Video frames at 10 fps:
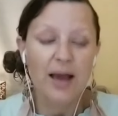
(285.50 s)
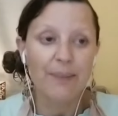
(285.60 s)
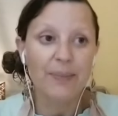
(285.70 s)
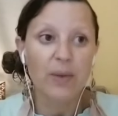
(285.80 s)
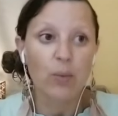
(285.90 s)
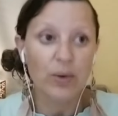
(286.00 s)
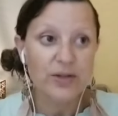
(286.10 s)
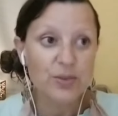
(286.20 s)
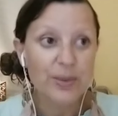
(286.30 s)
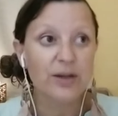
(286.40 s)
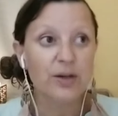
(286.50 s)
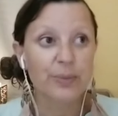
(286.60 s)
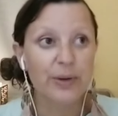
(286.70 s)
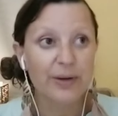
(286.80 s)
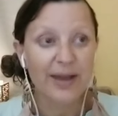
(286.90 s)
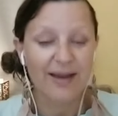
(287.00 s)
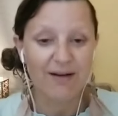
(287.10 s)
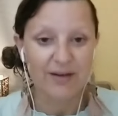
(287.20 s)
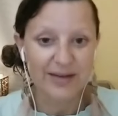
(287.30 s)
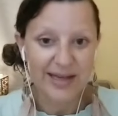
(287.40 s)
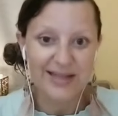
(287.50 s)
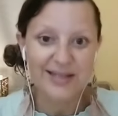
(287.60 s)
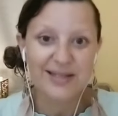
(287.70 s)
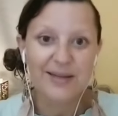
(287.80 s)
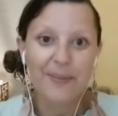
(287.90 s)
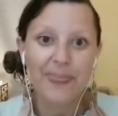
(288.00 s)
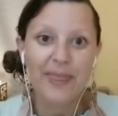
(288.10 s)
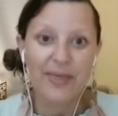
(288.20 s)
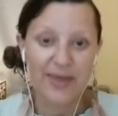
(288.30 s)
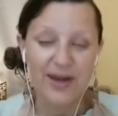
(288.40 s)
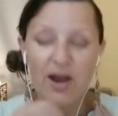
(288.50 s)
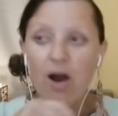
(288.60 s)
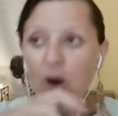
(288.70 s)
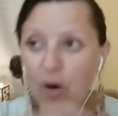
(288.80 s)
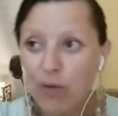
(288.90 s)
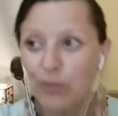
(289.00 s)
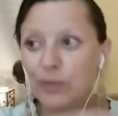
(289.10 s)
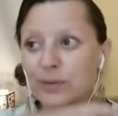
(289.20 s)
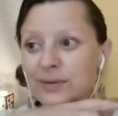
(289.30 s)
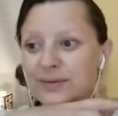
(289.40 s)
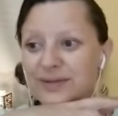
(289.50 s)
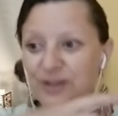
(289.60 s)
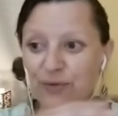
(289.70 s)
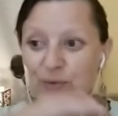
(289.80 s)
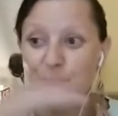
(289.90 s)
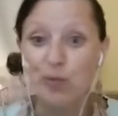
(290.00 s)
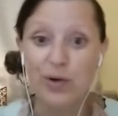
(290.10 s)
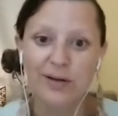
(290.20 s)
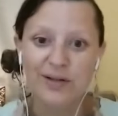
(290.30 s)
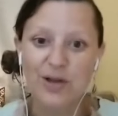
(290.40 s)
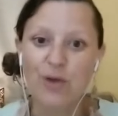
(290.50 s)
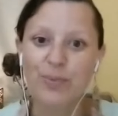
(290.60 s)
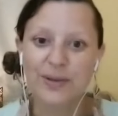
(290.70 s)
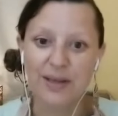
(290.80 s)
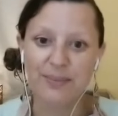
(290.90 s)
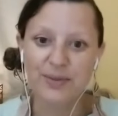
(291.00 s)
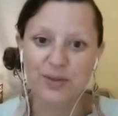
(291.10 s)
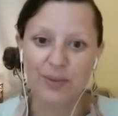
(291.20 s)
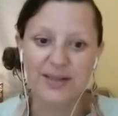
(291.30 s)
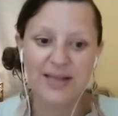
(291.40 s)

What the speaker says: Once we can communicate our needs then a whole different world opens up to us.